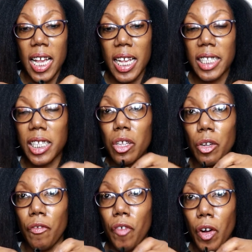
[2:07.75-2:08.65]
It's a
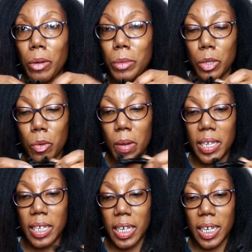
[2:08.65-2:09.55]
little firm to
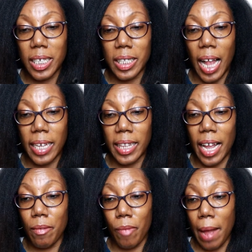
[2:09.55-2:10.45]
it, because like
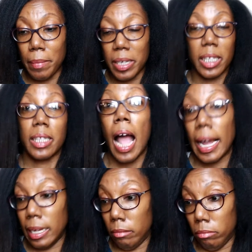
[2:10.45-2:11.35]
they wrapped this
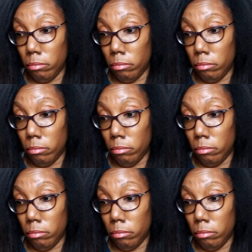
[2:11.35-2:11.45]
tight.